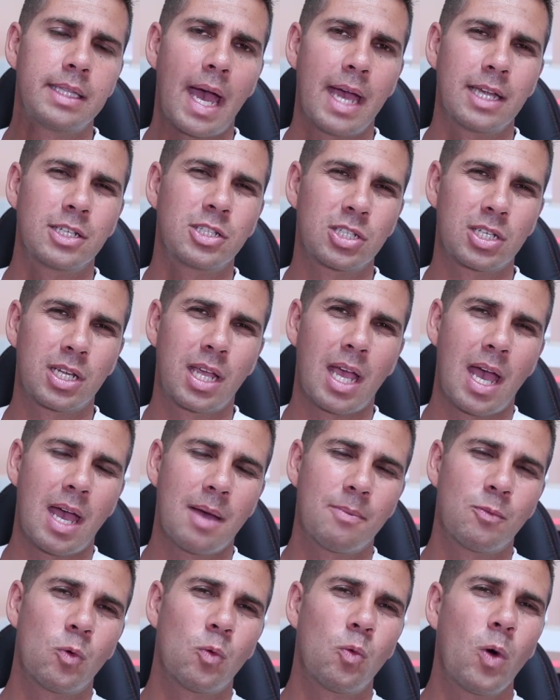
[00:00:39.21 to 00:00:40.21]
dash
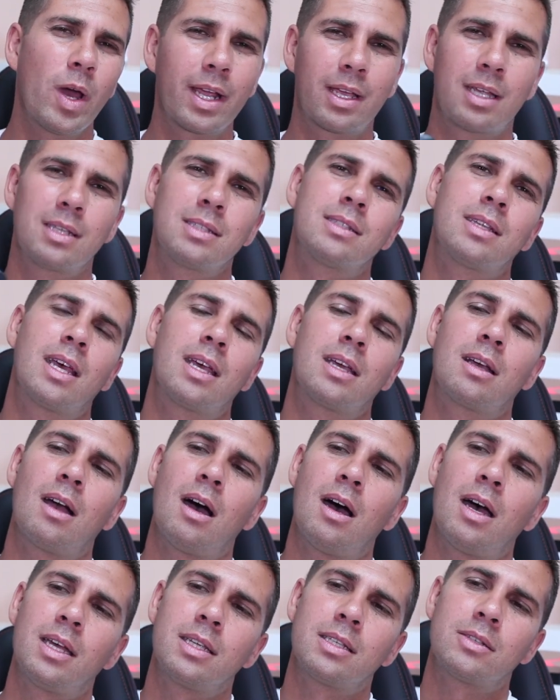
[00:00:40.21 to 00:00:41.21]
cam, what I can say,
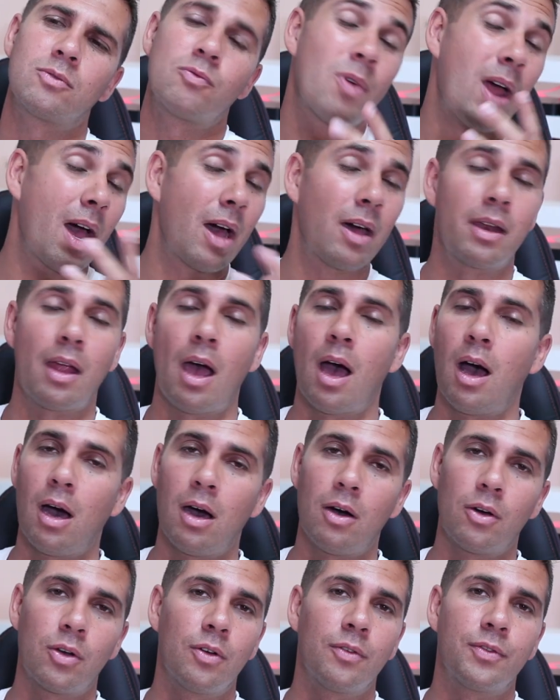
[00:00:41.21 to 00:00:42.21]
guys, right
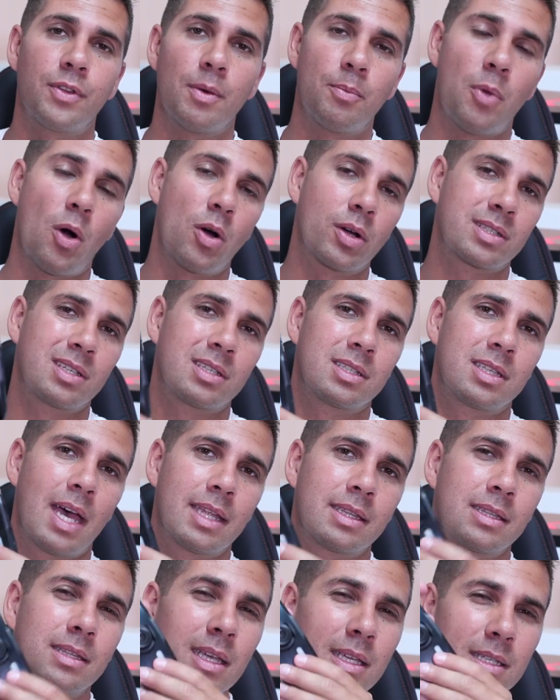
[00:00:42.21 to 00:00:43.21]
out of the box is
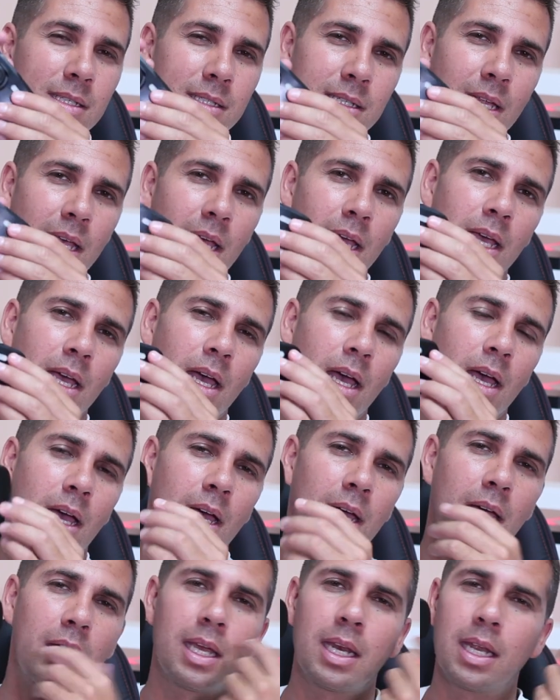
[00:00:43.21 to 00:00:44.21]
that this
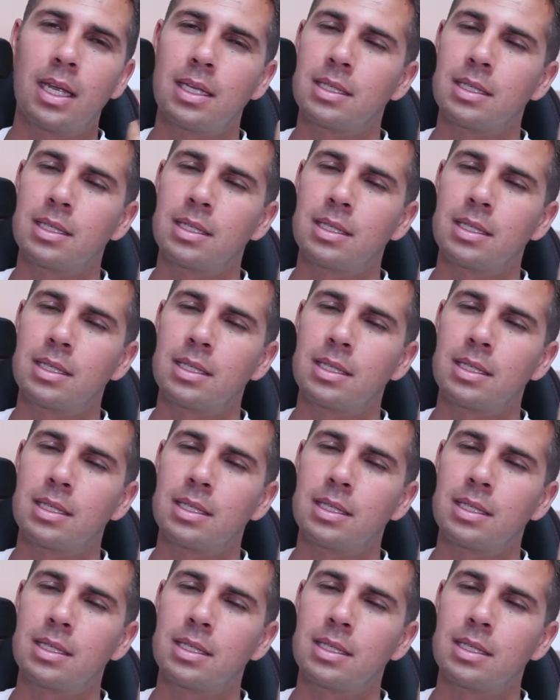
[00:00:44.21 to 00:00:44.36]
uh, it